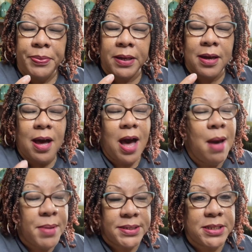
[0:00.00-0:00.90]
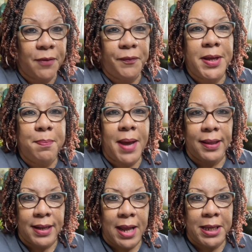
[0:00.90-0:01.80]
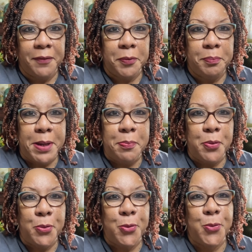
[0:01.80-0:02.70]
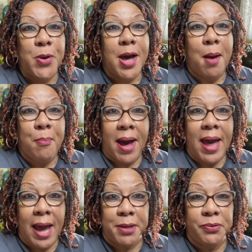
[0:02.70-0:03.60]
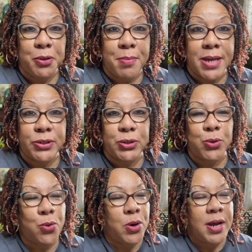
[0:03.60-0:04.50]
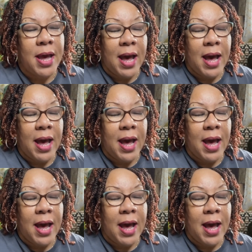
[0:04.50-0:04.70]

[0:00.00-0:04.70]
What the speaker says: comments and the feedback that I get from people who buy items from my store.